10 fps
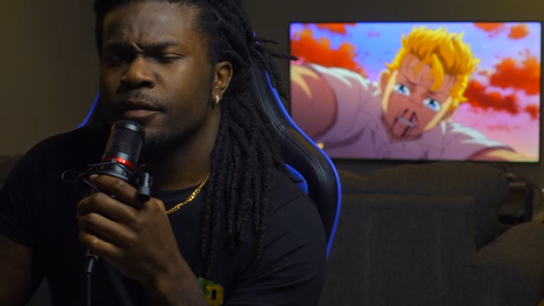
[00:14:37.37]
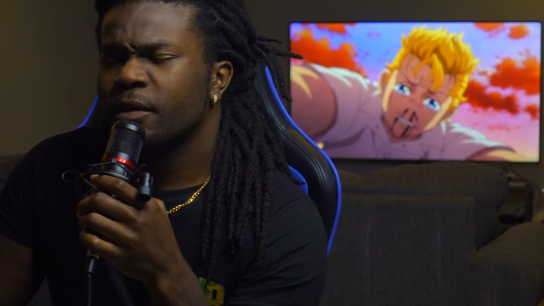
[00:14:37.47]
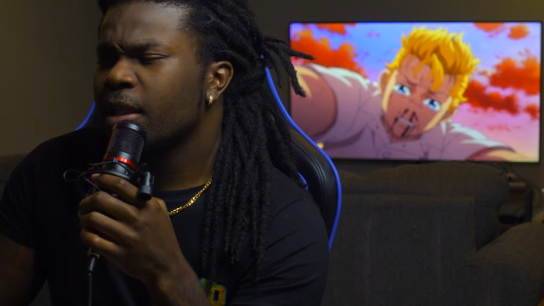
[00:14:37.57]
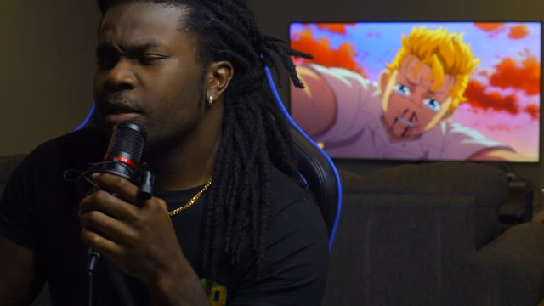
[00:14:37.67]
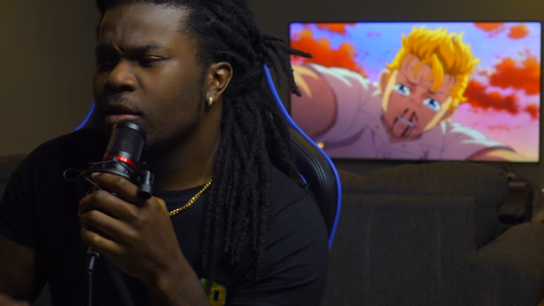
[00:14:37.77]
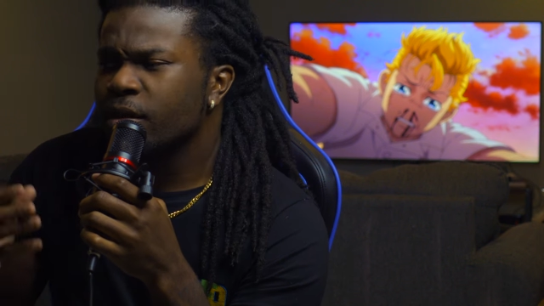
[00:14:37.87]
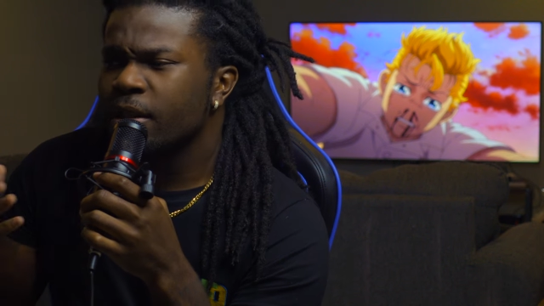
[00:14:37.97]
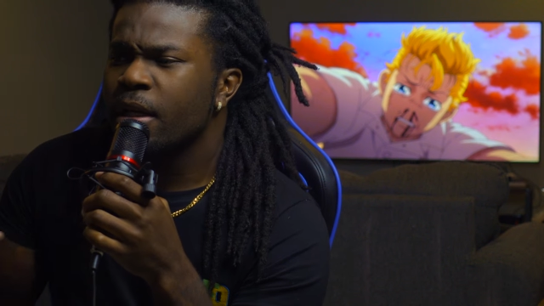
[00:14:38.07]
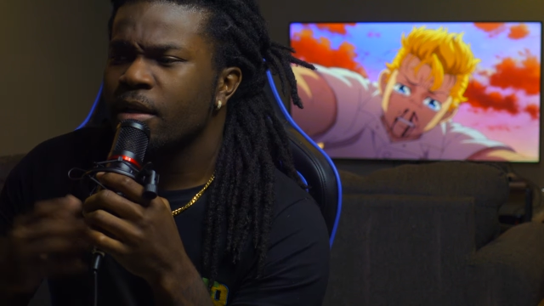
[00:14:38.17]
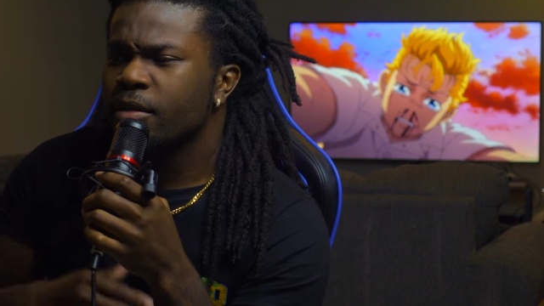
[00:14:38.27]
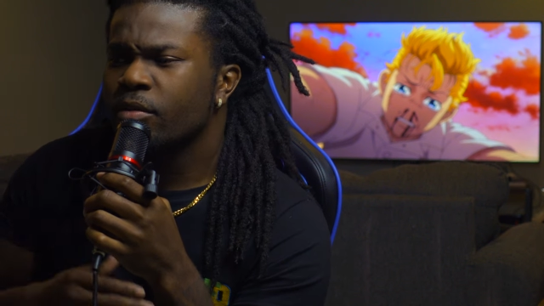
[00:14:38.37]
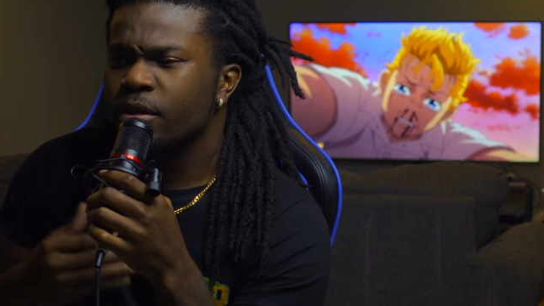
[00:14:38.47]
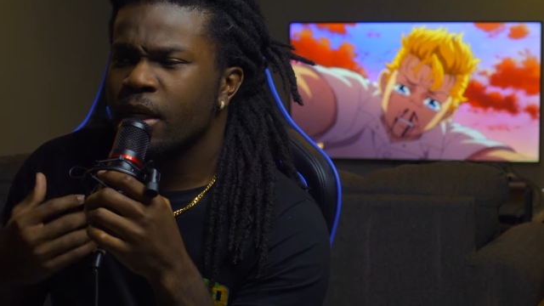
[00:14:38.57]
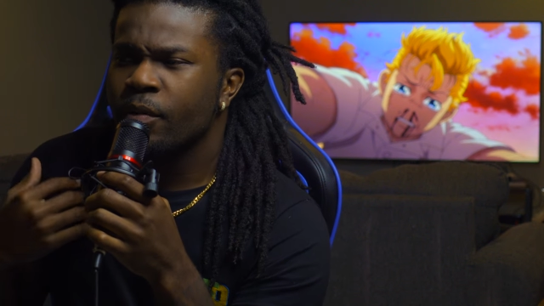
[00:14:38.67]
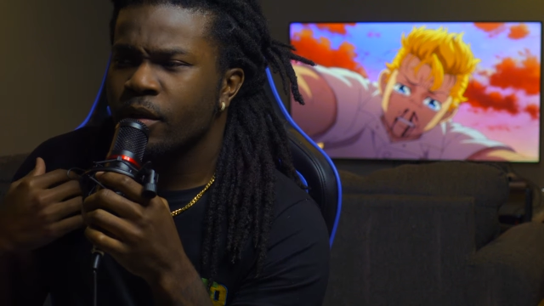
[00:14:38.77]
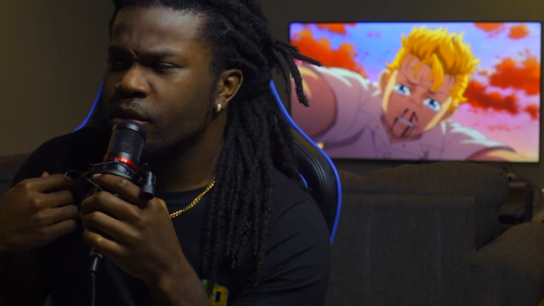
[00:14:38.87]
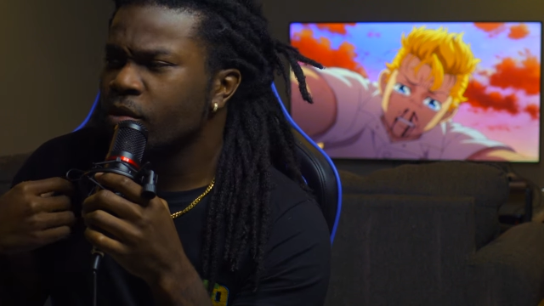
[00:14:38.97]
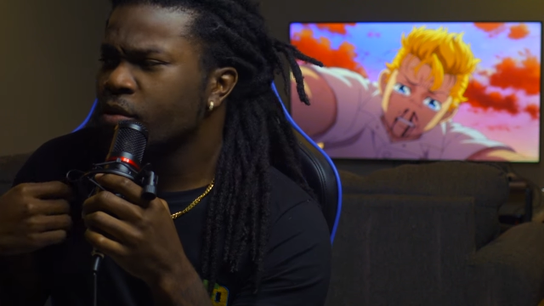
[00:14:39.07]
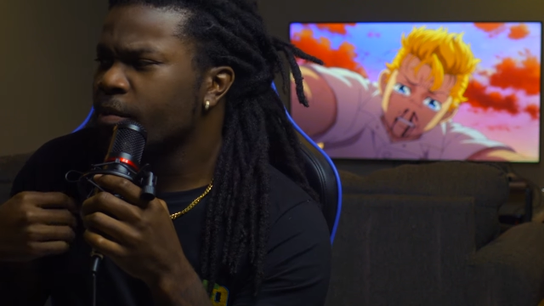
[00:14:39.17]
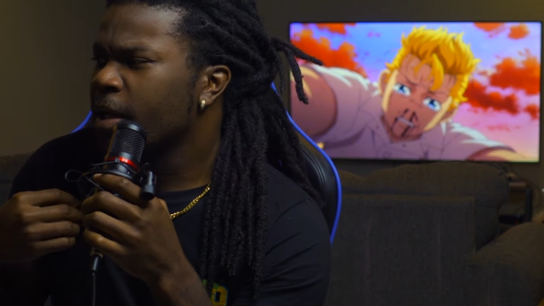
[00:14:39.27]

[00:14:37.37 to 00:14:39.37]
Saying don't stay, don't stay with a dude,